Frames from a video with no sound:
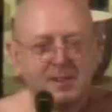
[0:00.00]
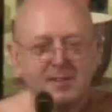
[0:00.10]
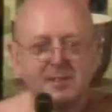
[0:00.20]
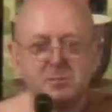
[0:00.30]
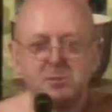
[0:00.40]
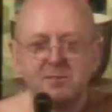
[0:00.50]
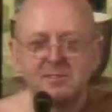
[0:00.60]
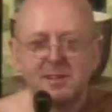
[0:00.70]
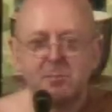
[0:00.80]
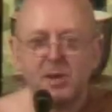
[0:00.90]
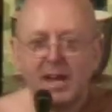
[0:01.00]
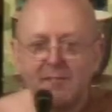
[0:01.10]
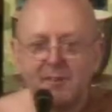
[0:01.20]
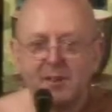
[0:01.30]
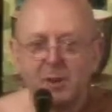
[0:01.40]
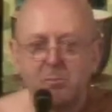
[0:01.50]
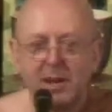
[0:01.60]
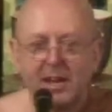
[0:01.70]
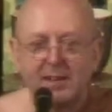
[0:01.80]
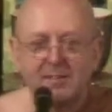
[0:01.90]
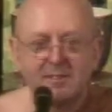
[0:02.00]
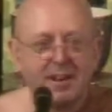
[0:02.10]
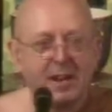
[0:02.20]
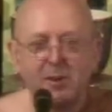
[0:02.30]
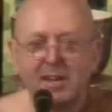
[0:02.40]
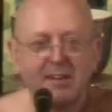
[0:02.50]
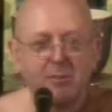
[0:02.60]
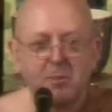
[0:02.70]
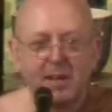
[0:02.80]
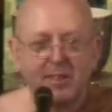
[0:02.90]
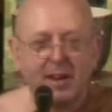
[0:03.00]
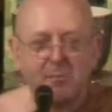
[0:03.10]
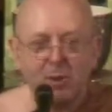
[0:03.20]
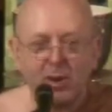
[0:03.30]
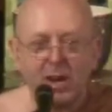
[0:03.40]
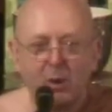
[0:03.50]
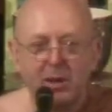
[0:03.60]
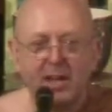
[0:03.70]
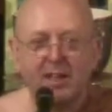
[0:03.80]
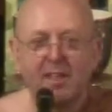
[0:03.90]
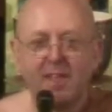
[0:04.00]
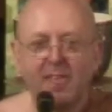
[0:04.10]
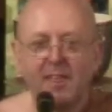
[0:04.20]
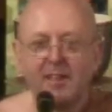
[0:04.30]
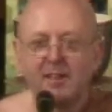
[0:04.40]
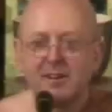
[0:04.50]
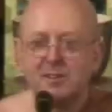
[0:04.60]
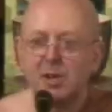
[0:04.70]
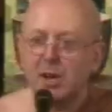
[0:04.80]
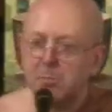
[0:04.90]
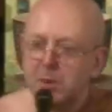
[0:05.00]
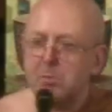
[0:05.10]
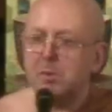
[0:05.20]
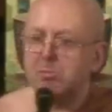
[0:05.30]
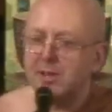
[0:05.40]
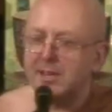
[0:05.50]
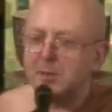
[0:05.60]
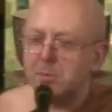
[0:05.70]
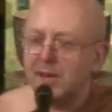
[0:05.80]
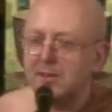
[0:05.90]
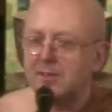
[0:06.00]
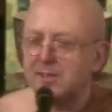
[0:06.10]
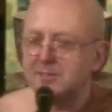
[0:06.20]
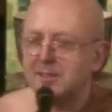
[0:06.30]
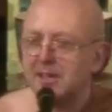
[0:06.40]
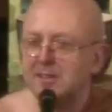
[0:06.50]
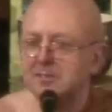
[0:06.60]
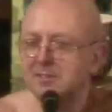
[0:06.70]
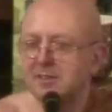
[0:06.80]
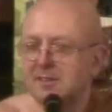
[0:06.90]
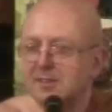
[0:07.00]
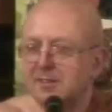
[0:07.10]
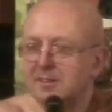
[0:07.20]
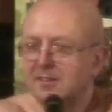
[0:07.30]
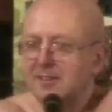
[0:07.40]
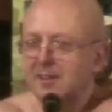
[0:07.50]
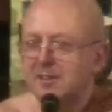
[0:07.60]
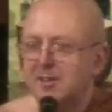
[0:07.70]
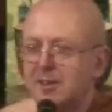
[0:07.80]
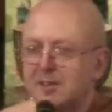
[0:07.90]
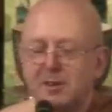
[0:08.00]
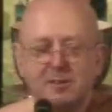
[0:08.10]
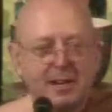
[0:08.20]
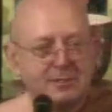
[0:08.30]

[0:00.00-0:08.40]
the spirit said, but you have to go back. I don't care about that. I'm not going. You know, like people are pretty independent these days. And, you know, you don't actually